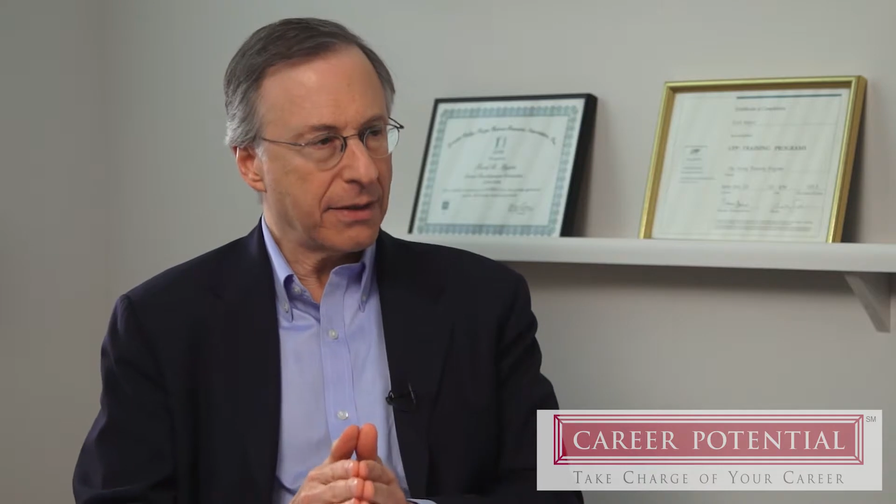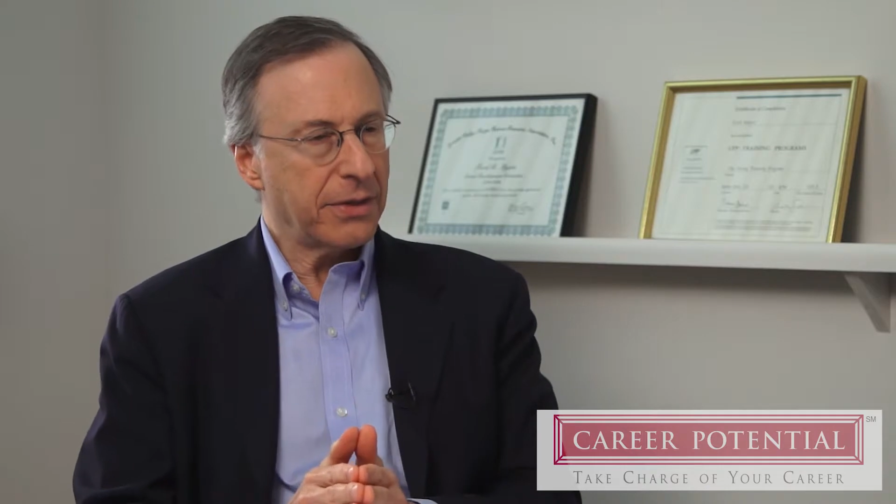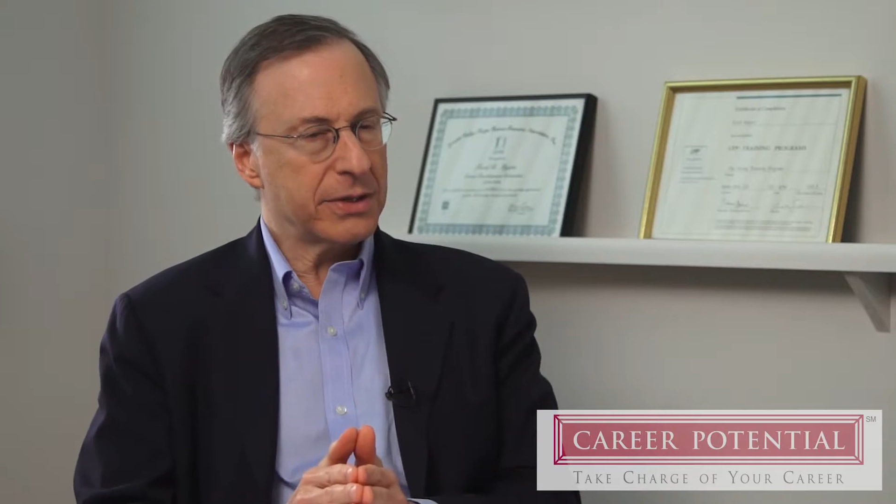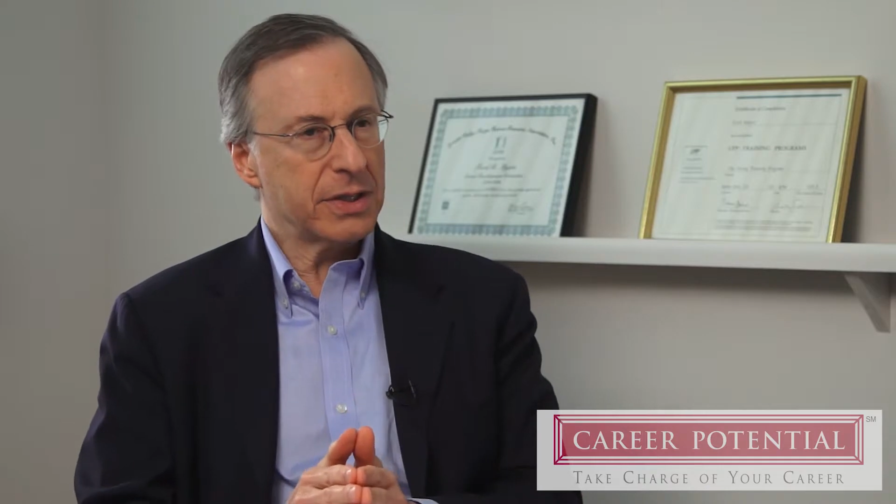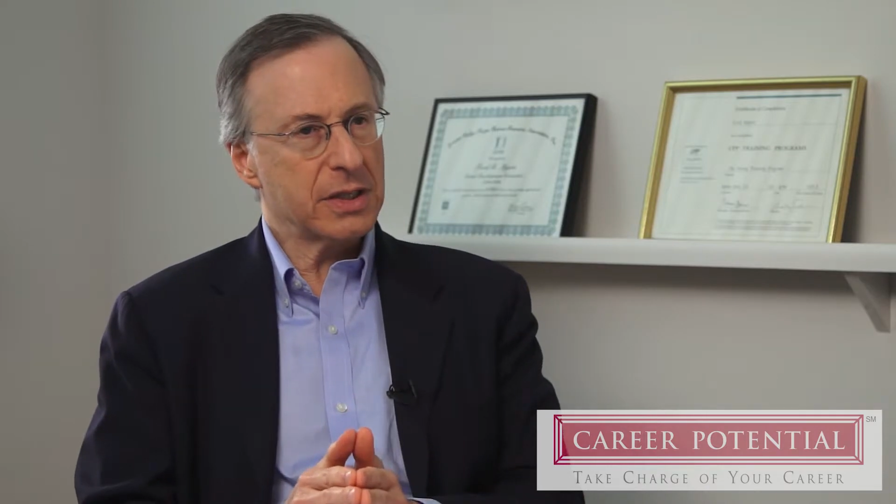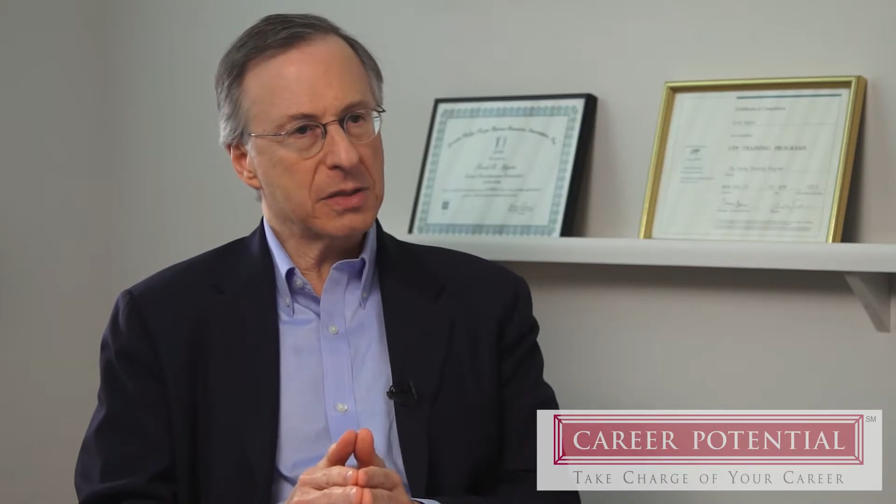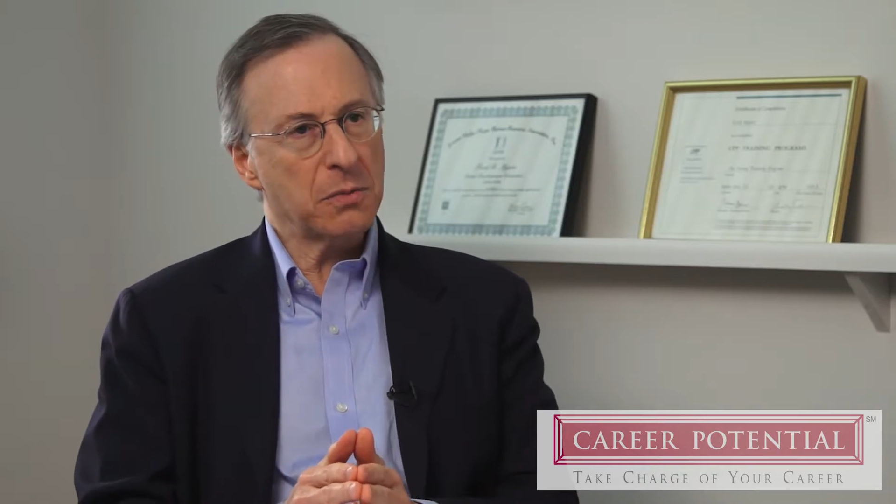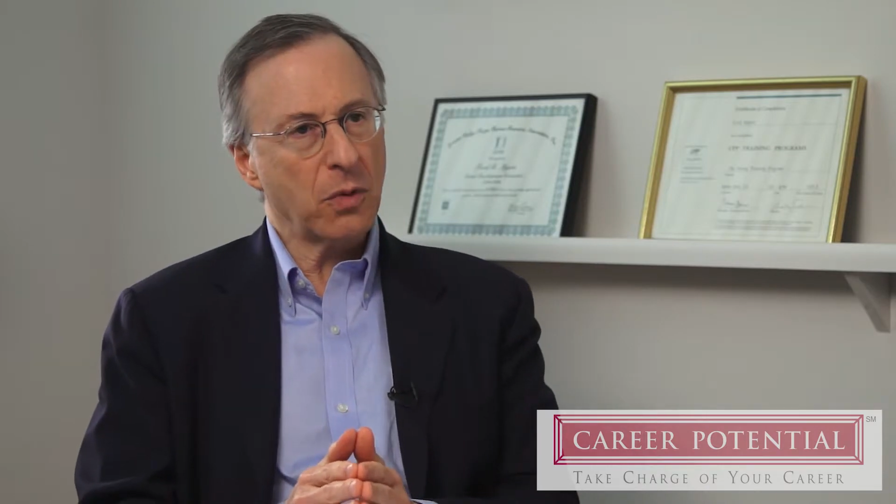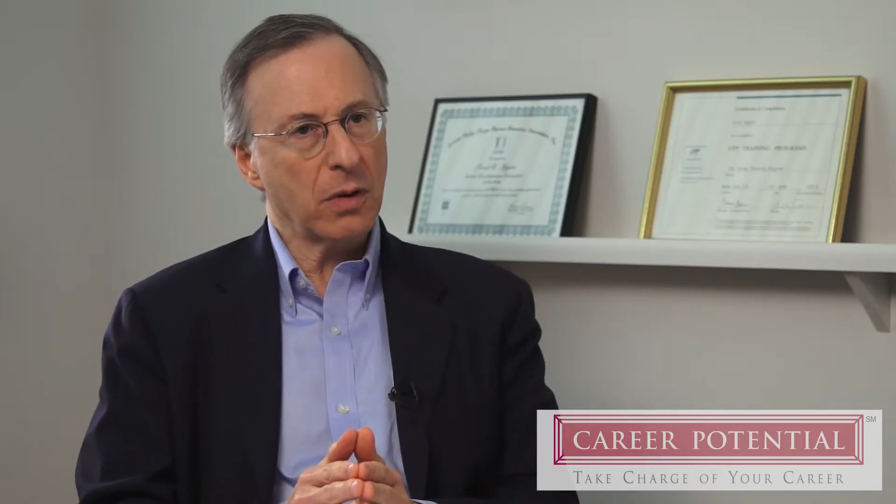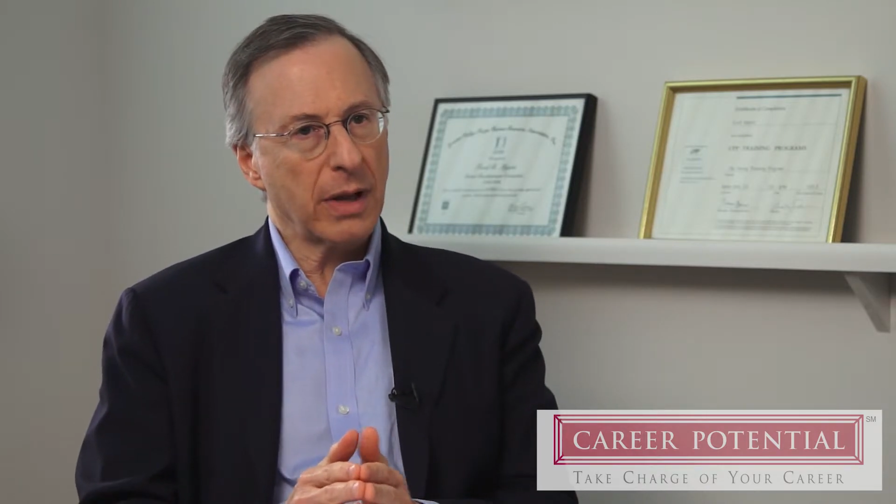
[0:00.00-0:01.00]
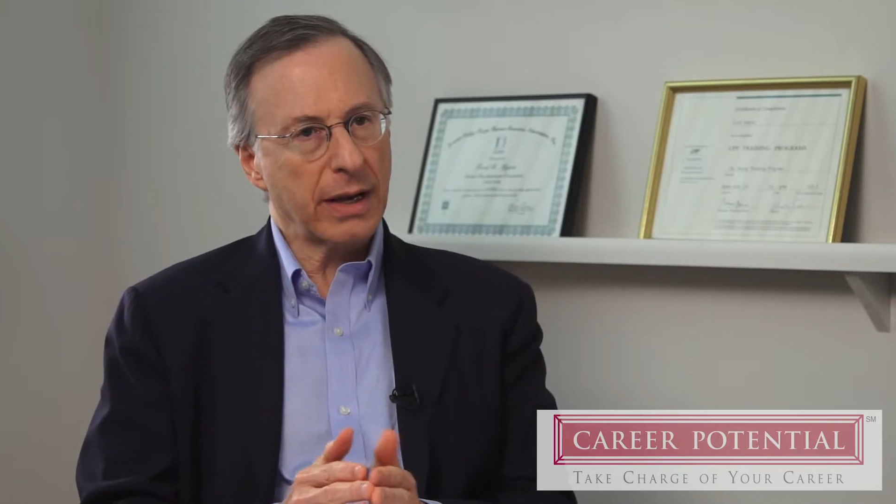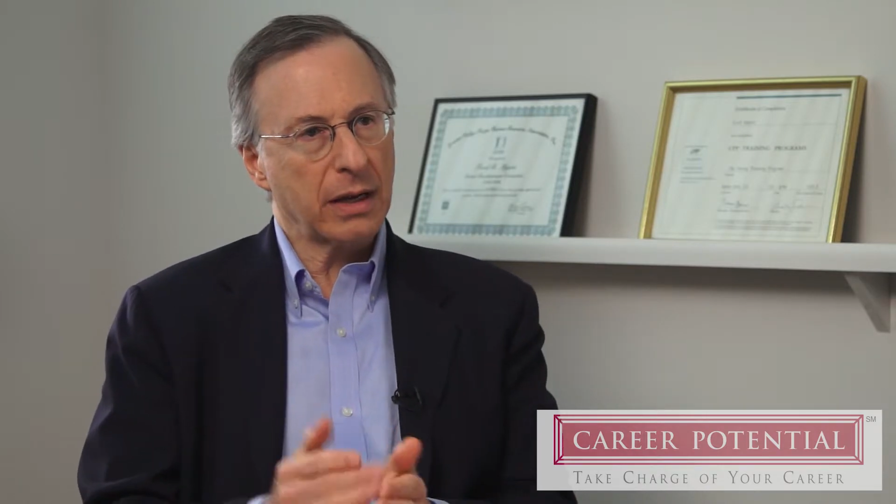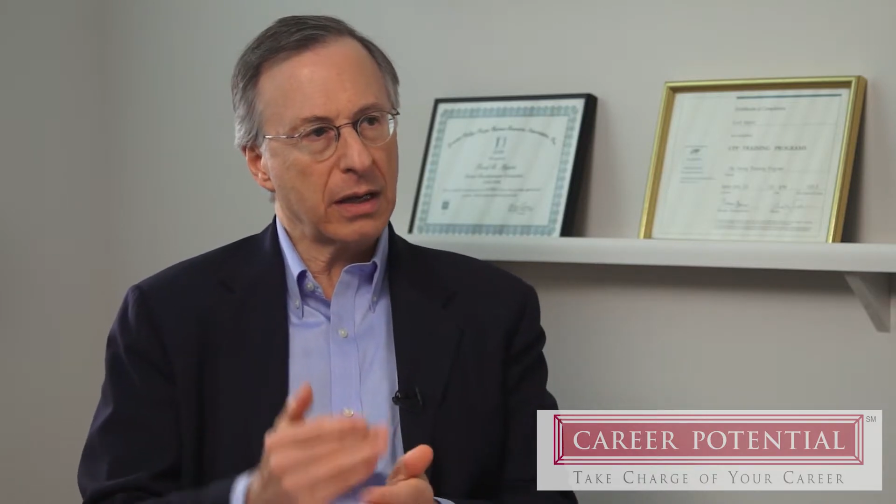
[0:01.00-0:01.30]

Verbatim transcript: This is more like a